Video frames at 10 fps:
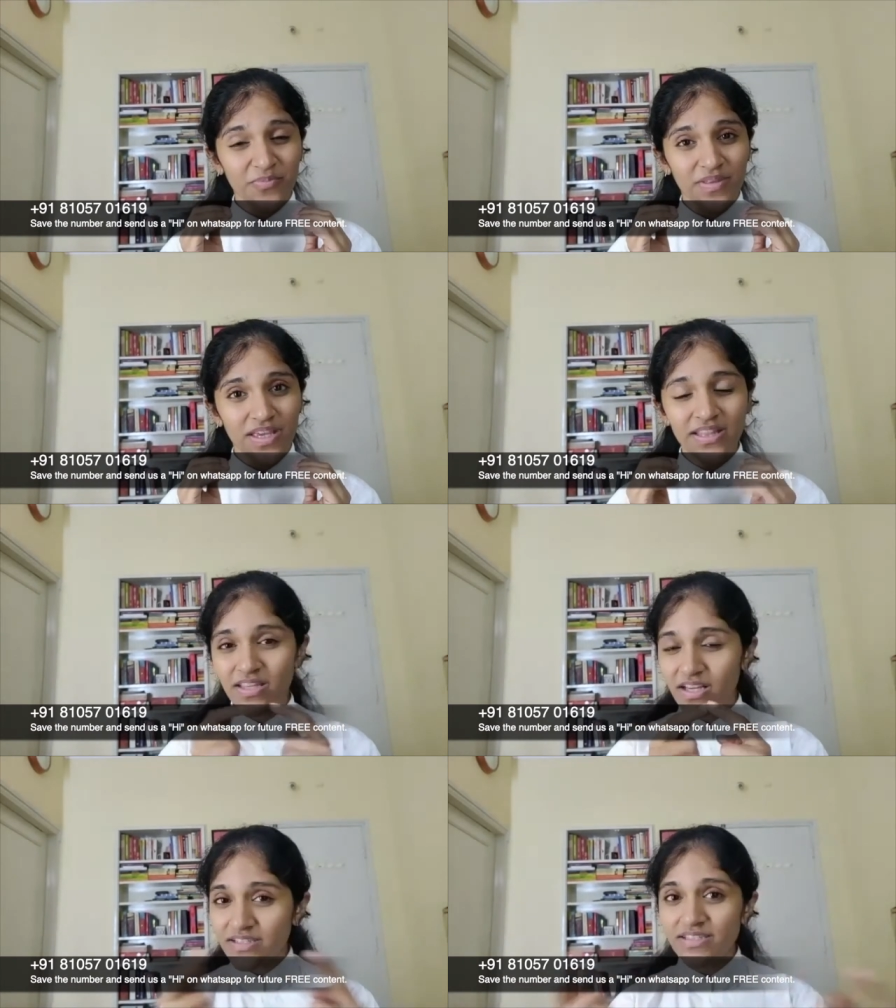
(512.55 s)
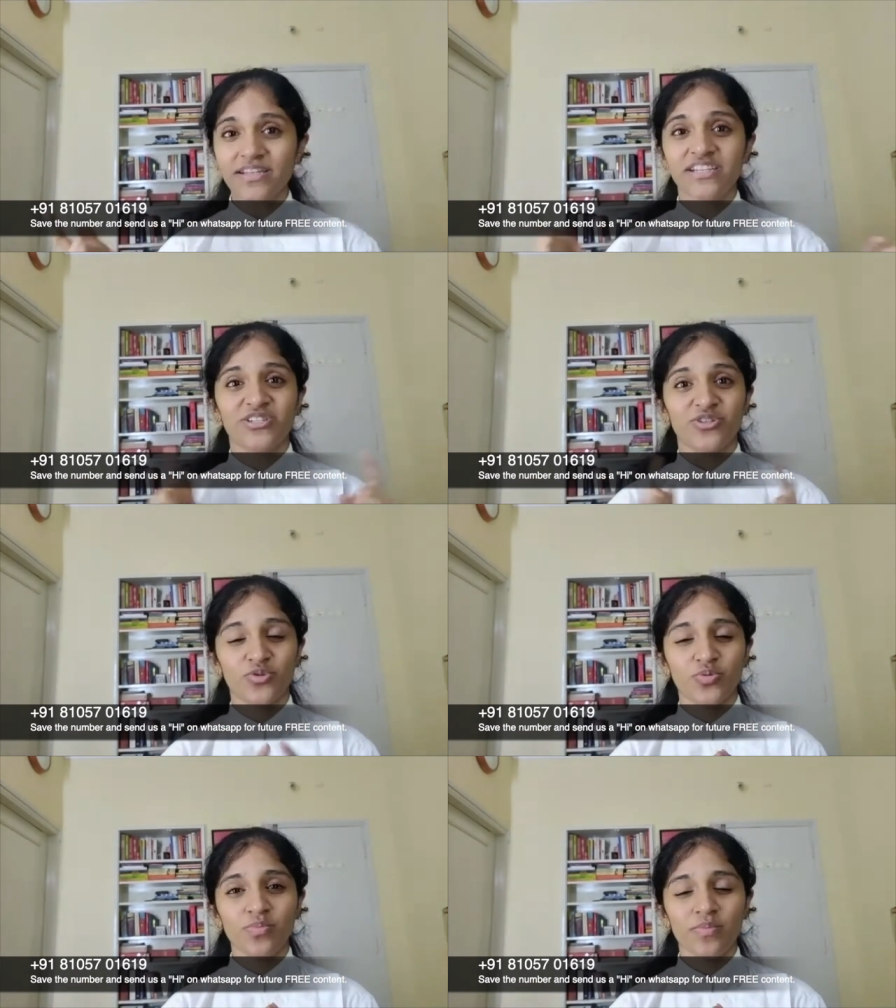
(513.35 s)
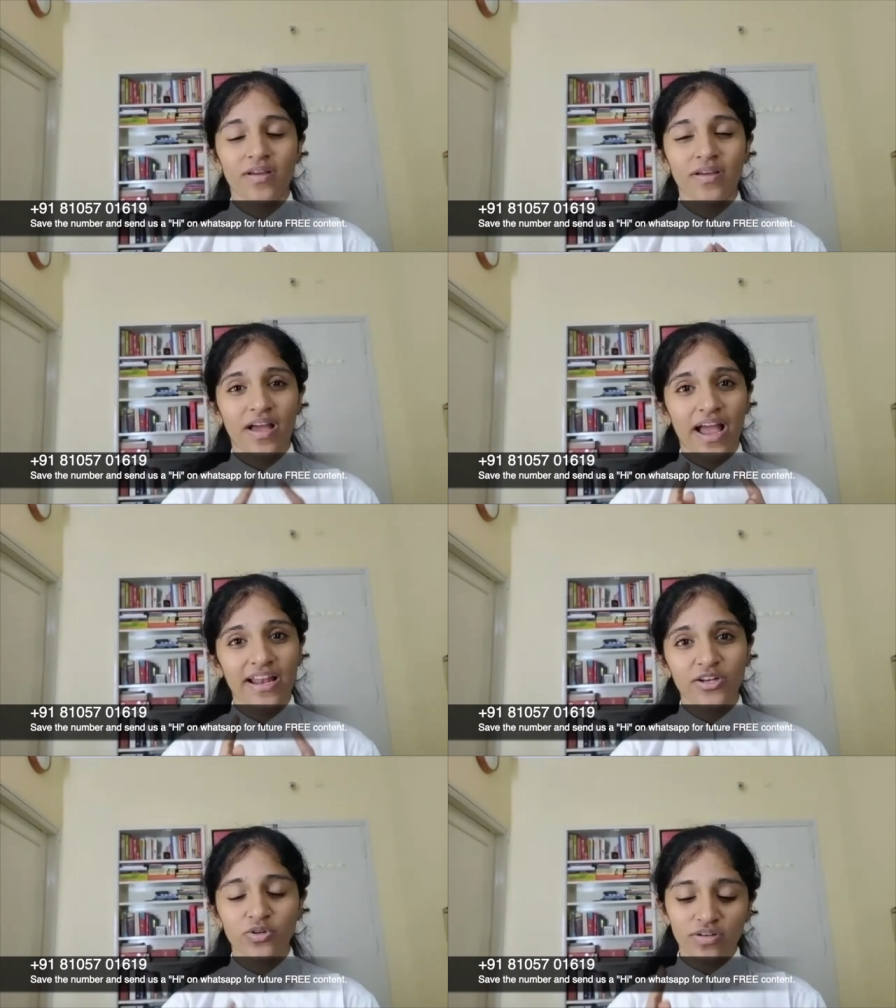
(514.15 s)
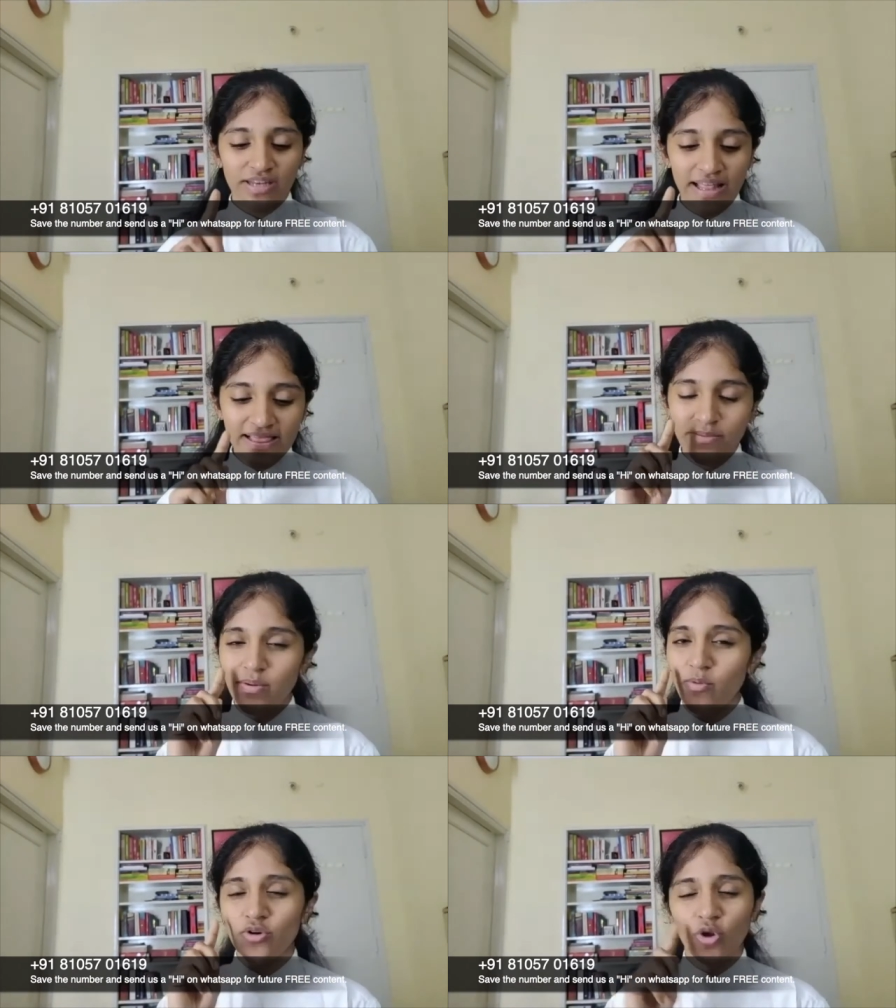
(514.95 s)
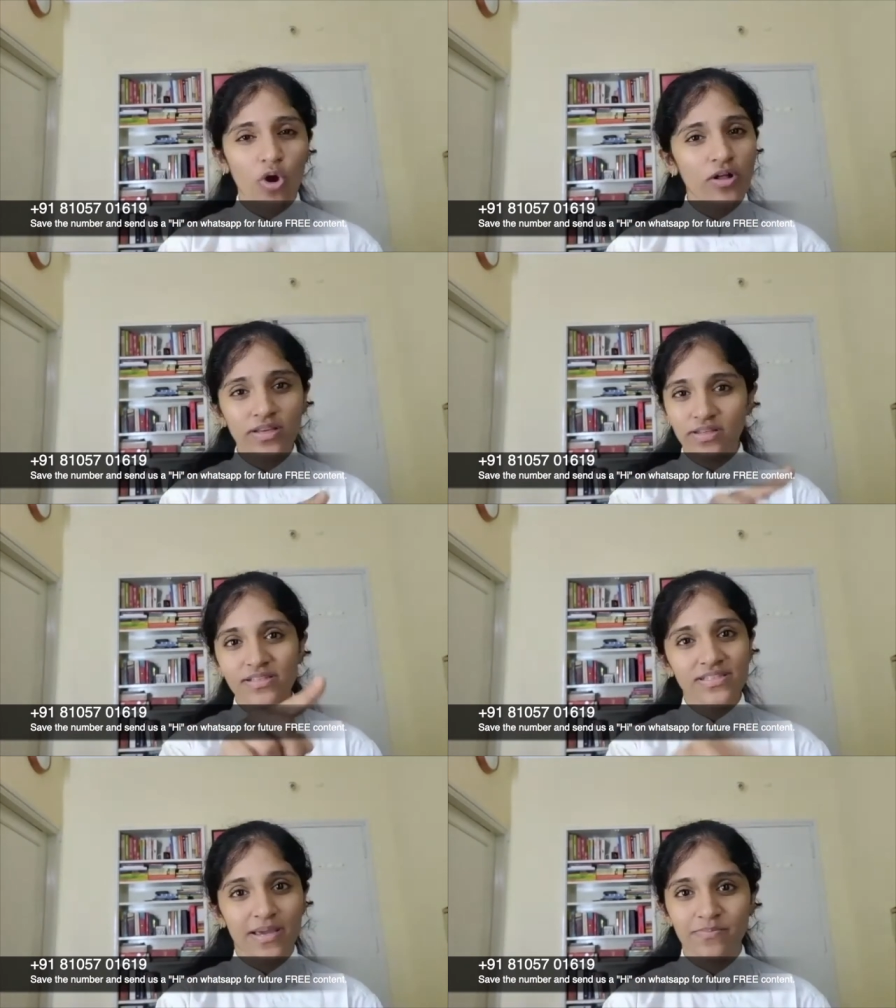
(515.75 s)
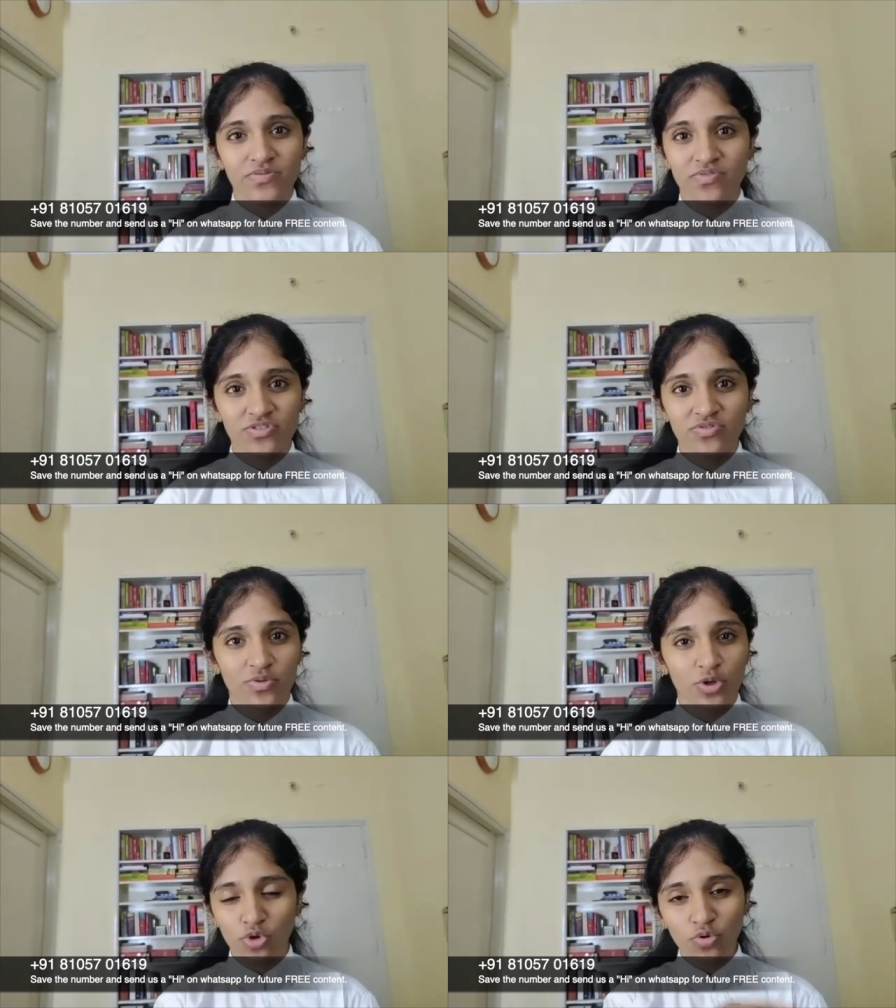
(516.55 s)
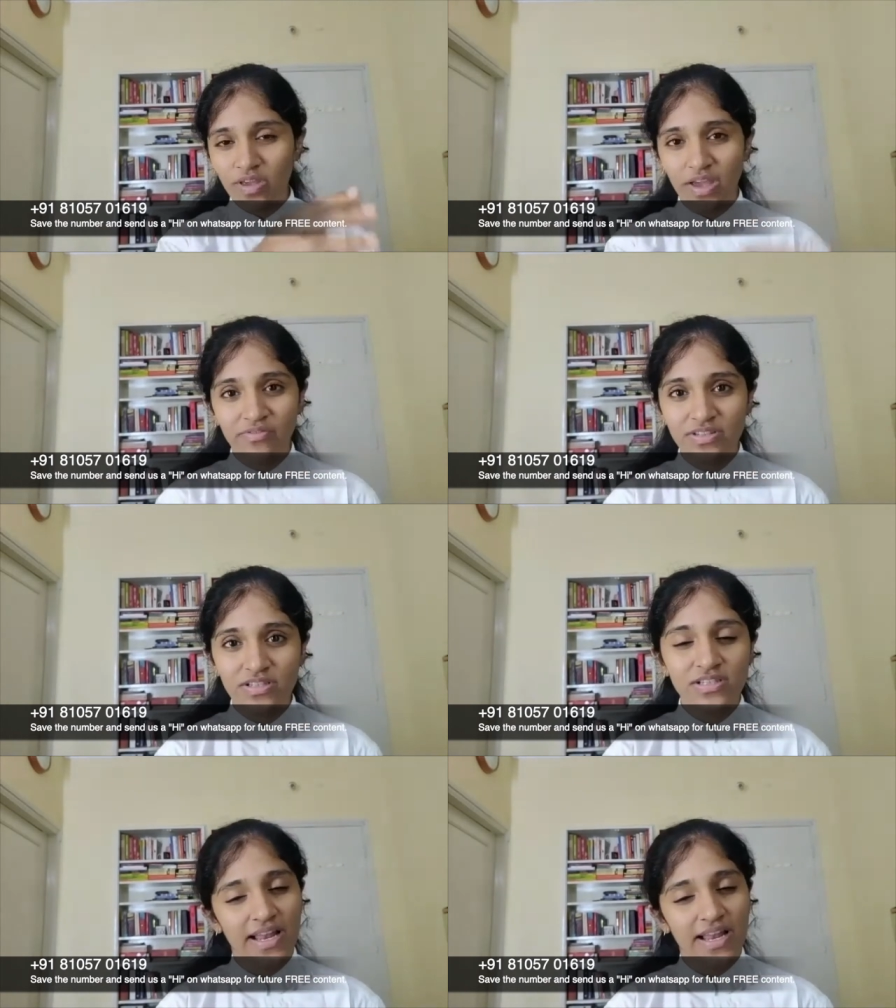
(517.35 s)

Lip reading: in the consultation room, I'll tell them about all the other steps which, we have discussed.